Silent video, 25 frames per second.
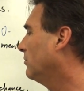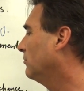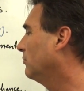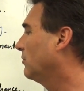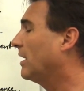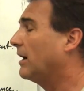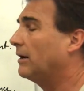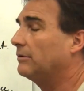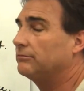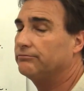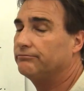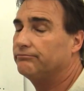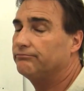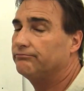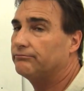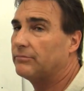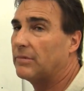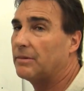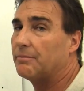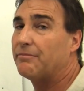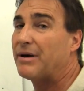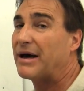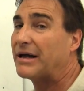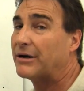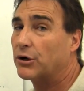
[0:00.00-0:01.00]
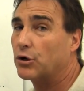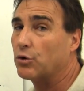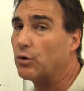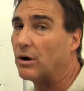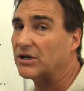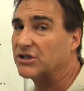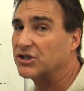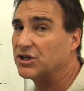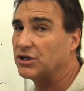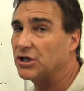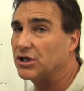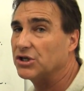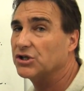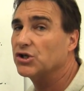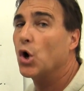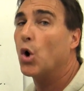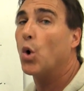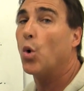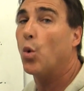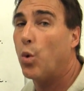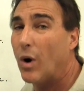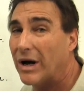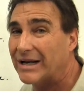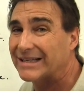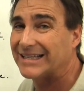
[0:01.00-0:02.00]
Well, better question is,
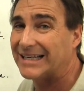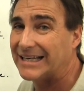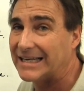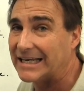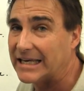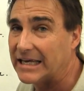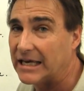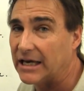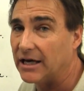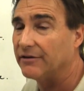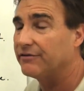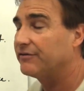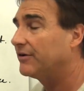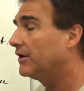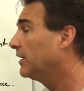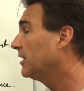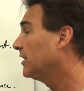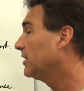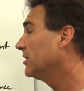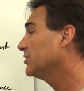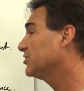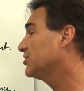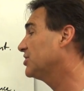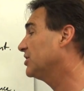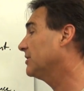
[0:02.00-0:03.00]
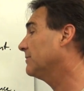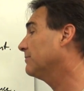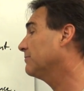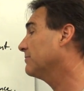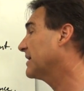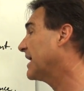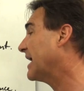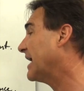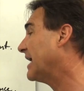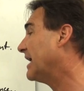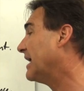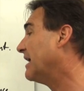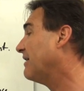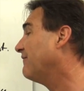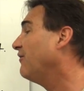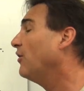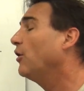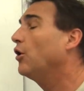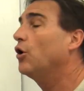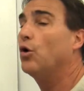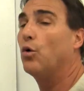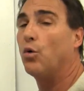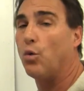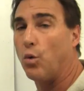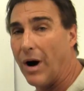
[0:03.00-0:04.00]
what did he give? Jim
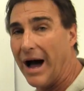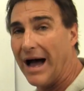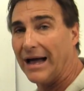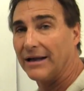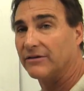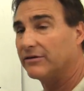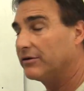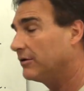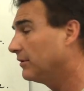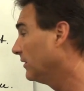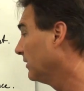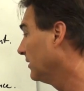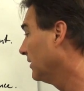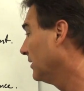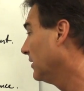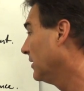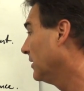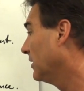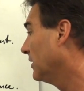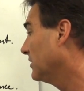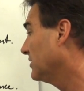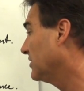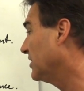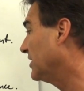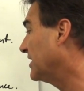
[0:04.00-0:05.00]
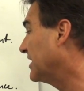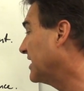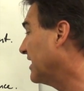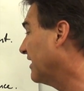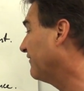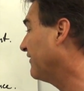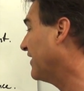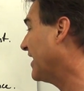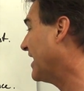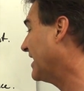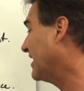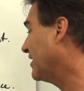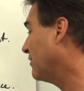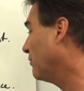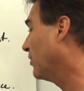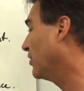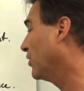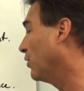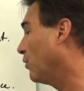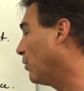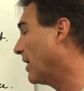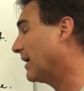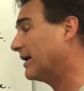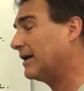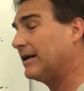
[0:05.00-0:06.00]
gave what? Did he give
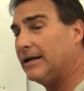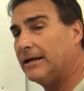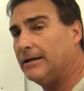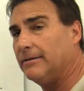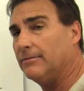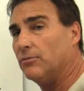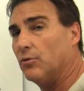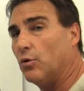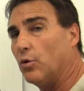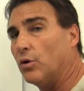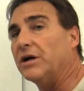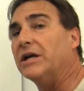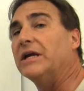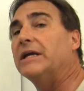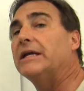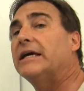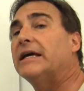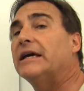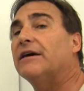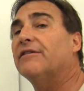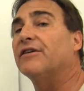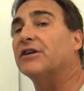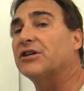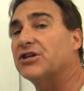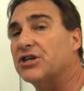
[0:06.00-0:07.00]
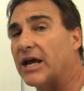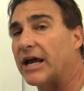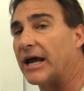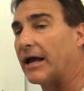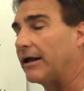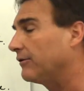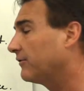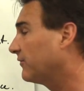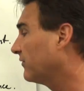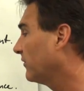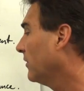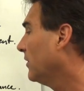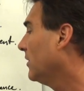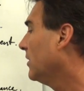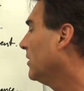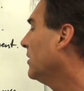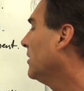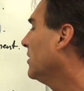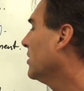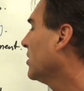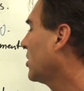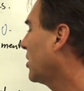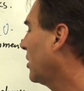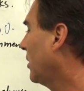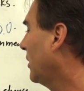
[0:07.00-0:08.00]
anyone who wanted it, or did he give a chance?
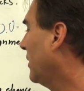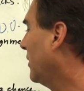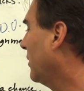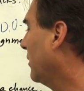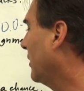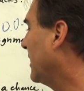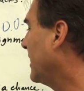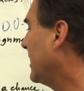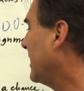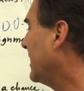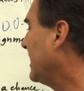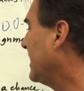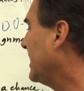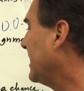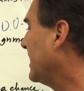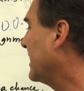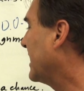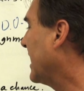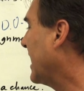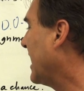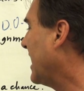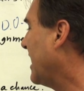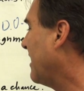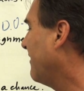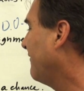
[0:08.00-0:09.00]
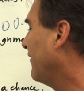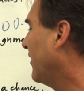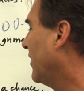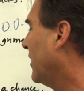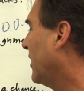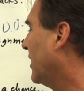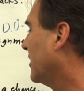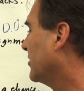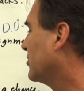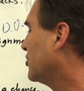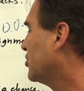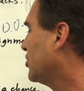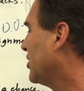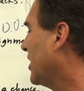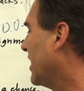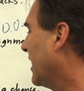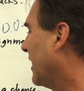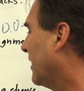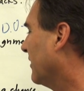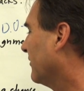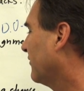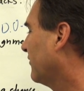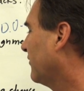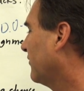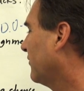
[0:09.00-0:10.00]
Clearly, he gave a
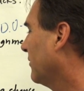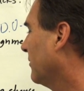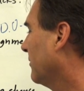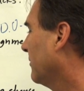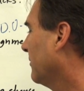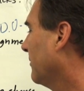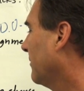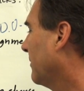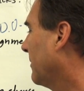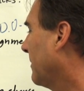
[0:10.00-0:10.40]
chance.